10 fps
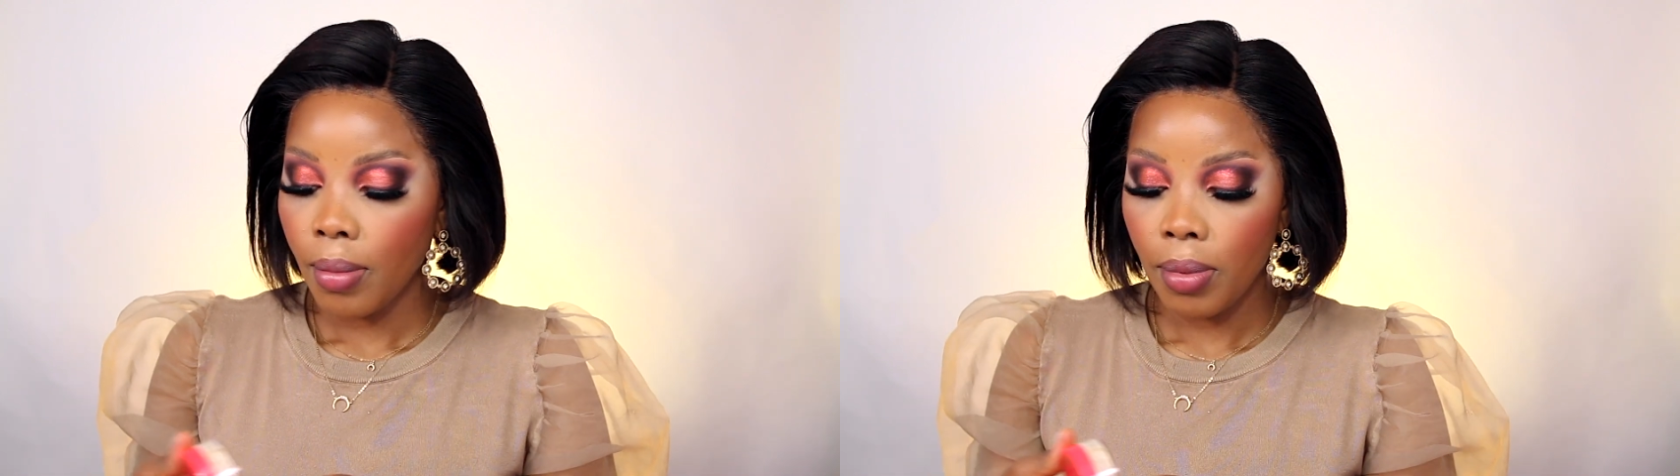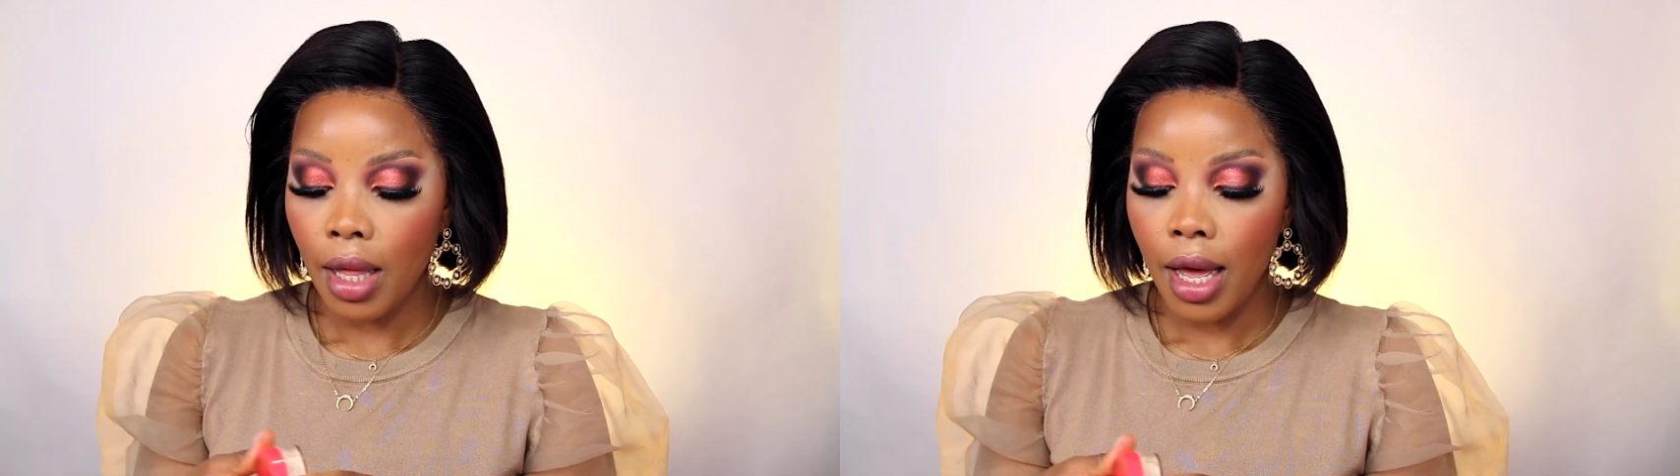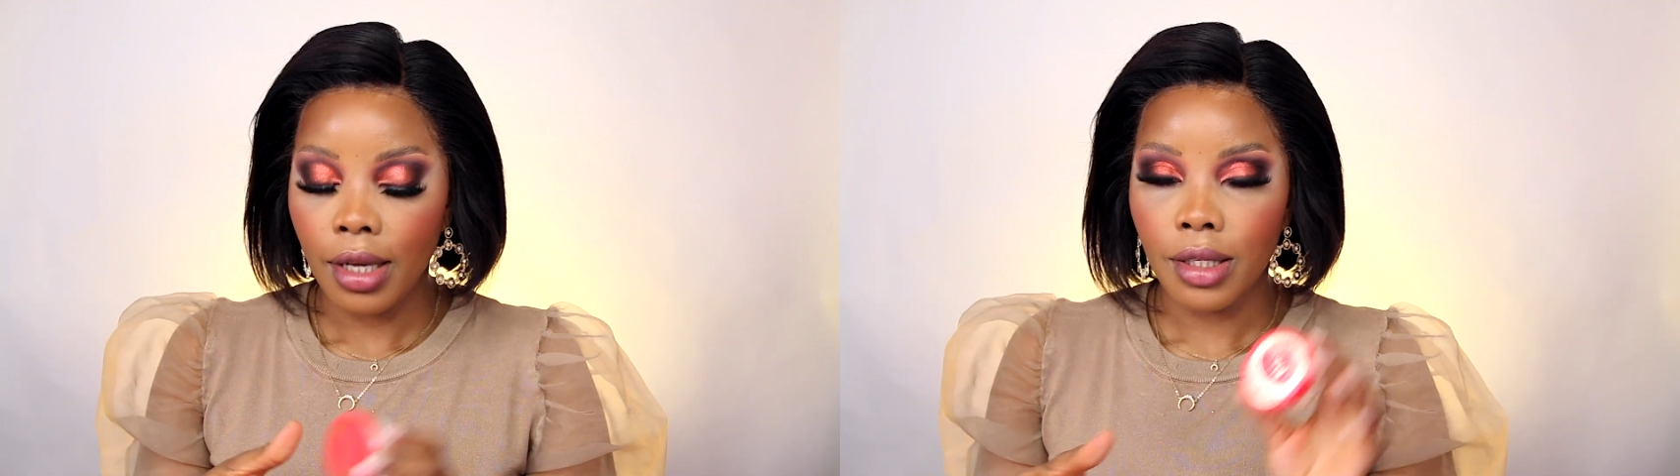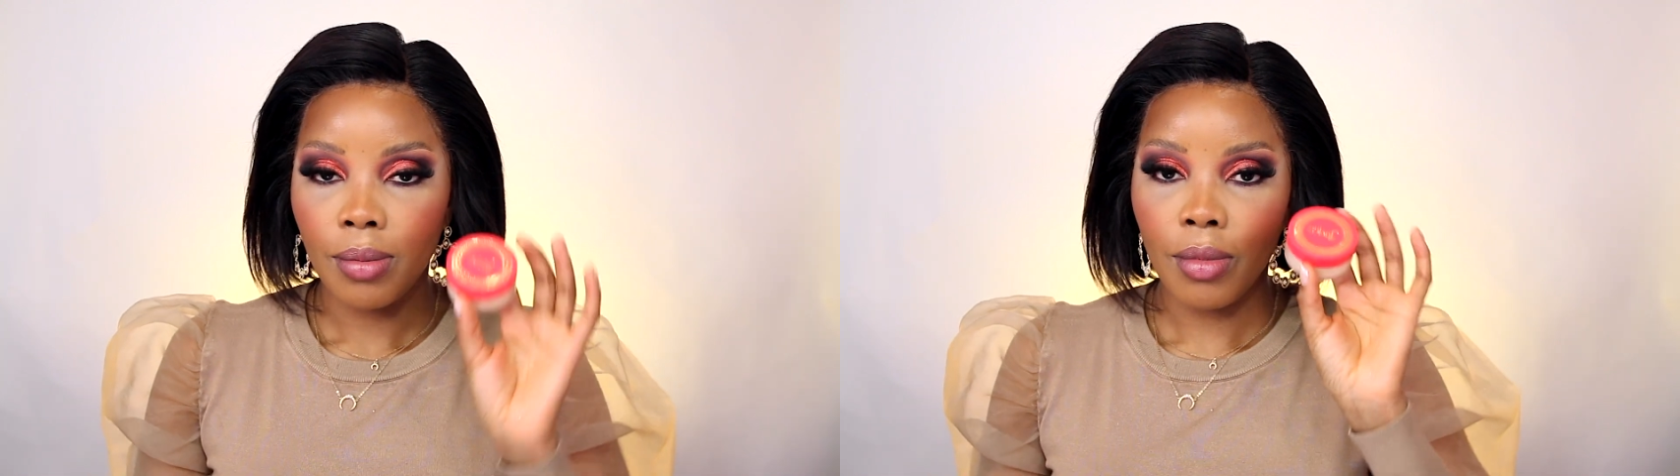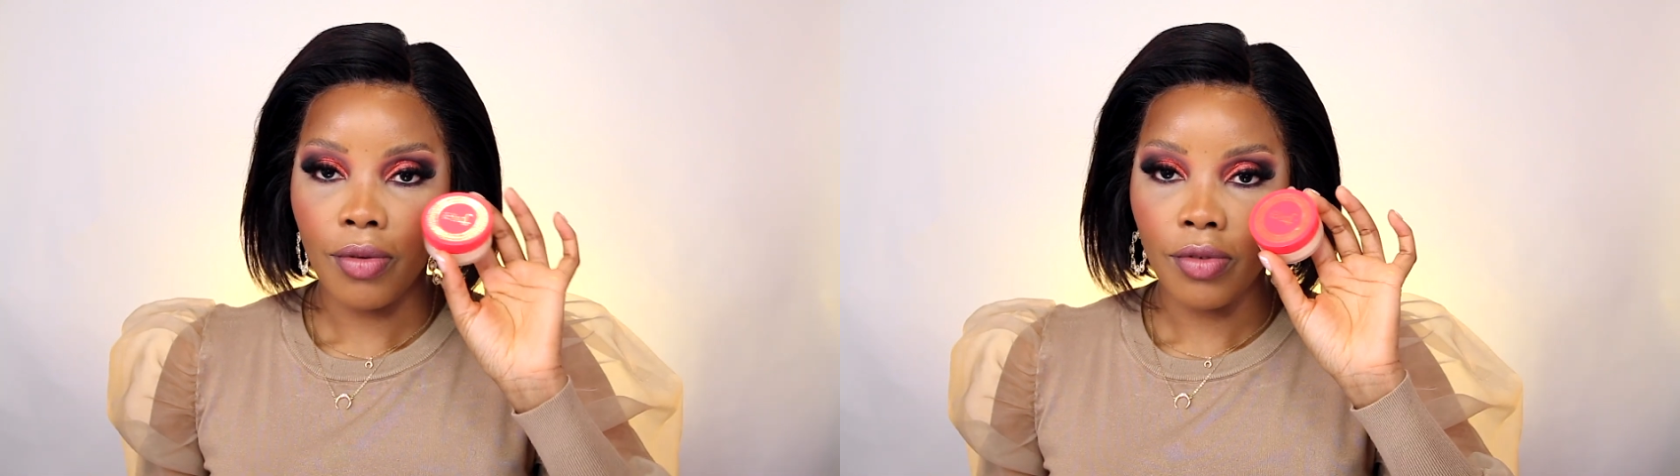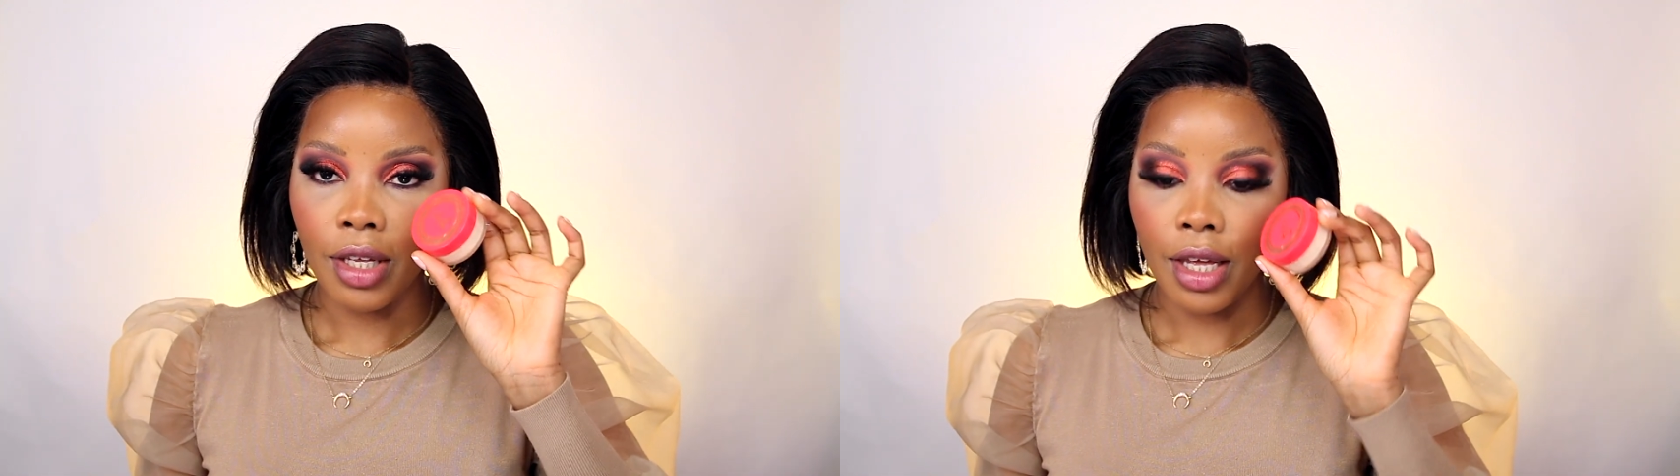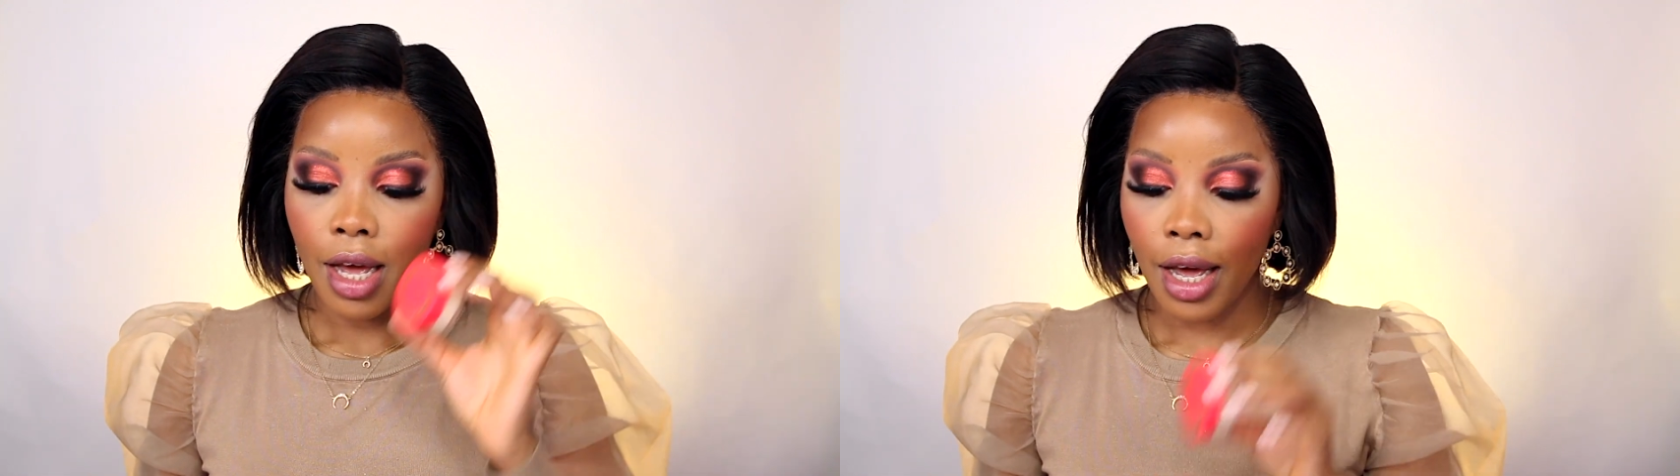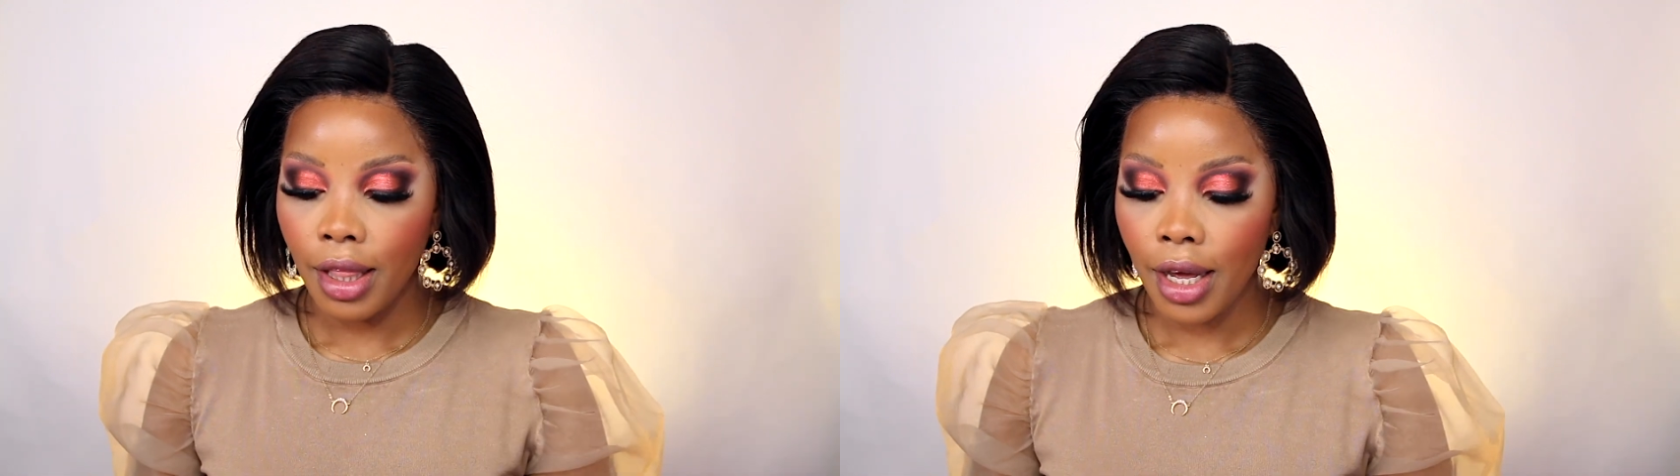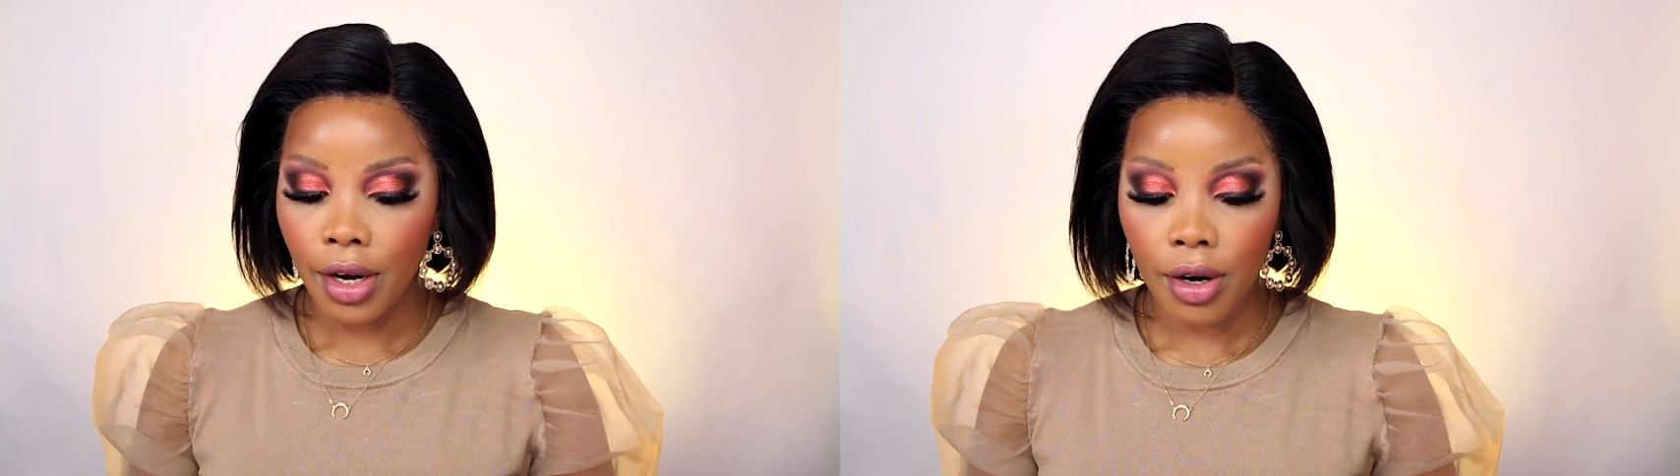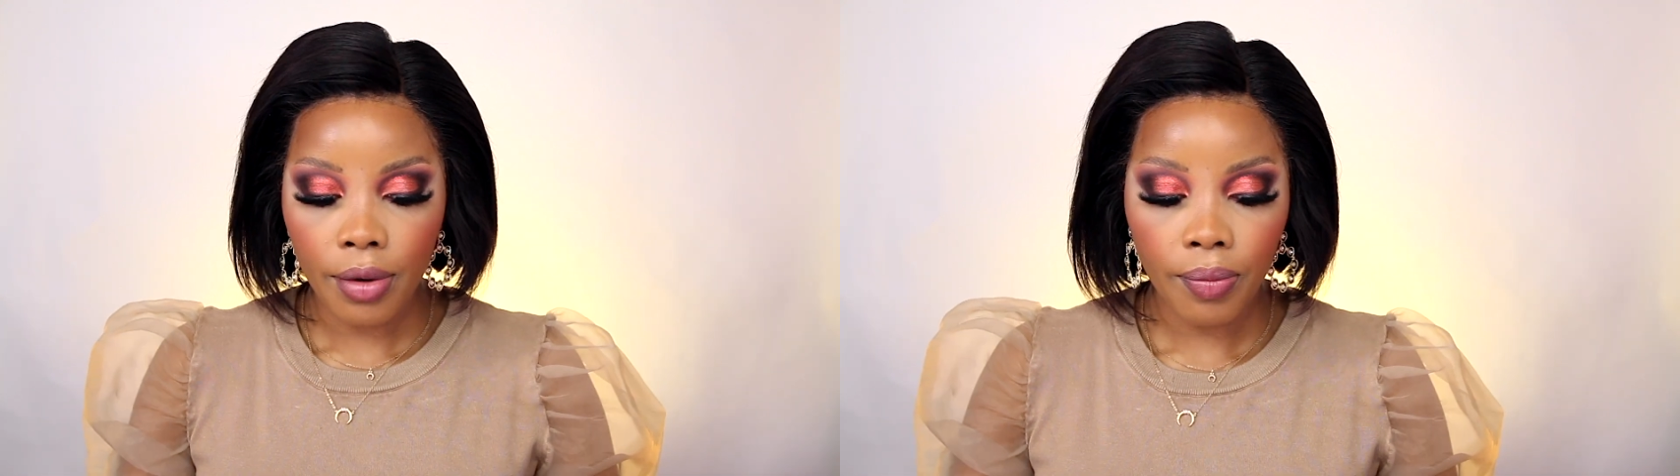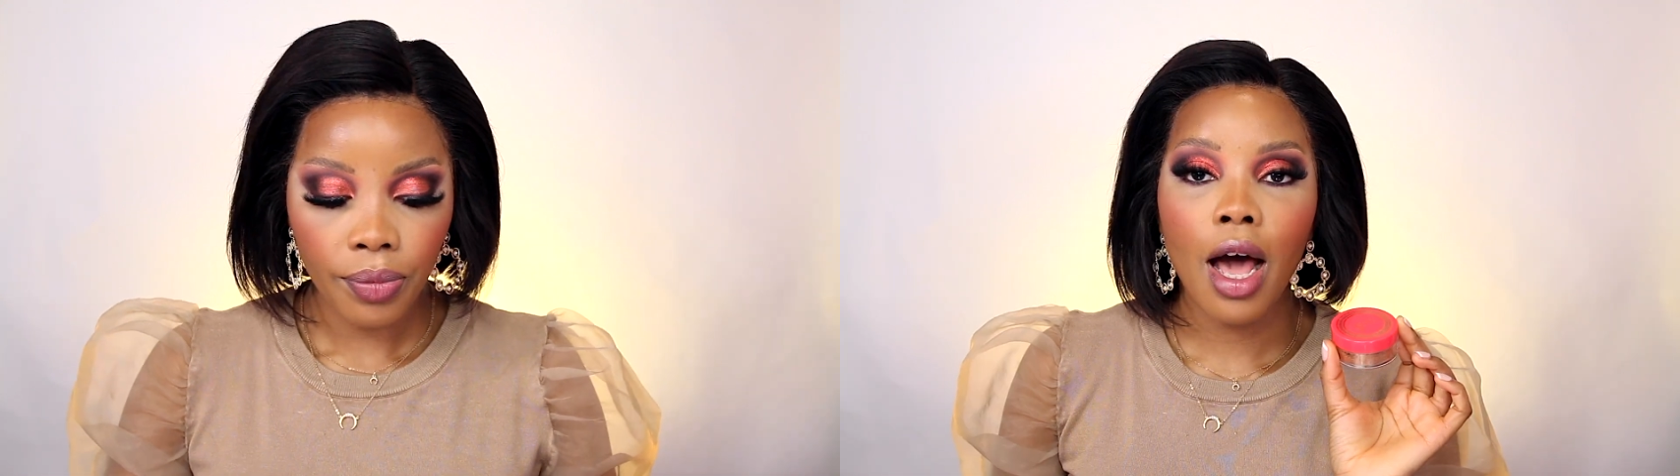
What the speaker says: apply some of the highlighter.